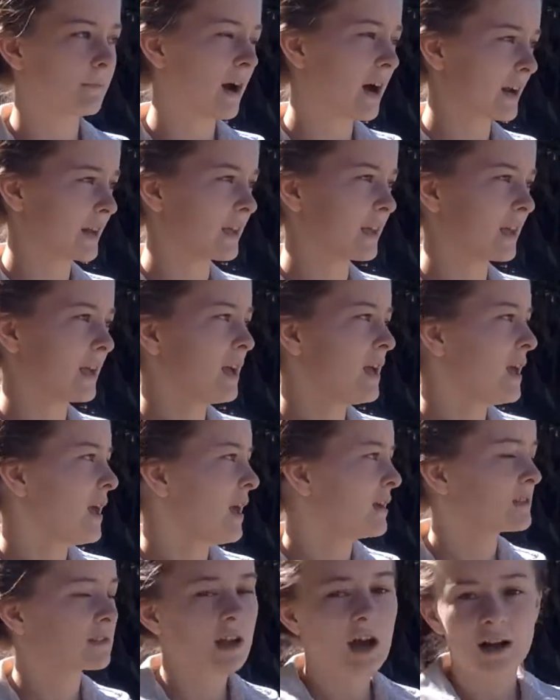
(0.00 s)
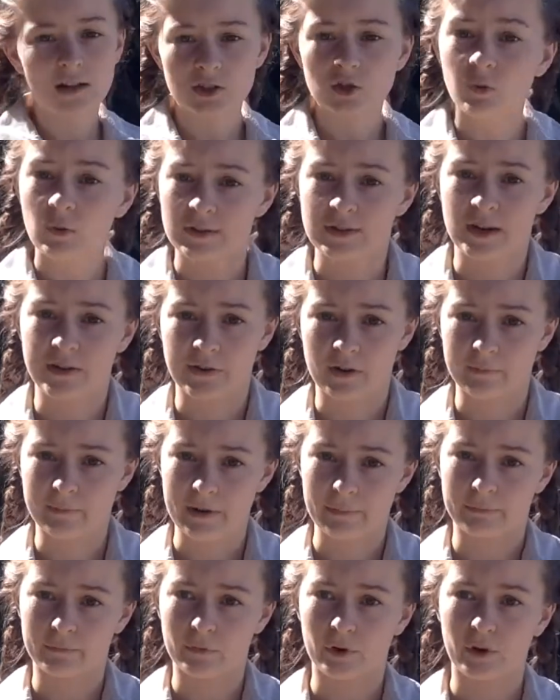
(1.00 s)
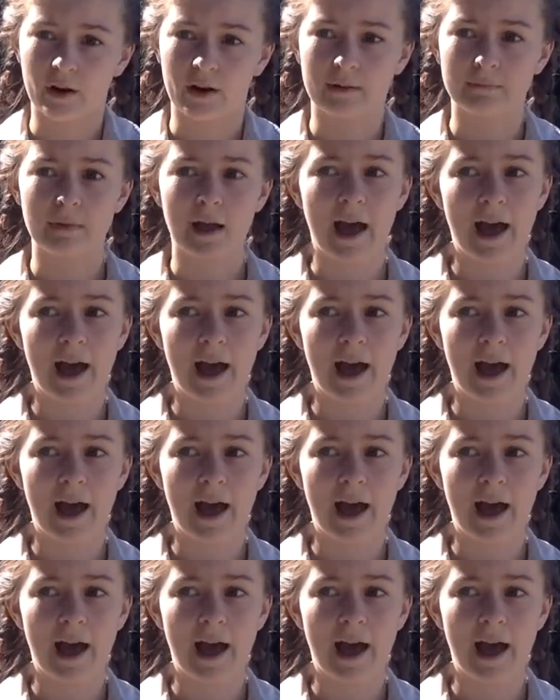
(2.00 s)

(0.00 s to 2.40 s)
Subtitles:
body talk to each other a bit more,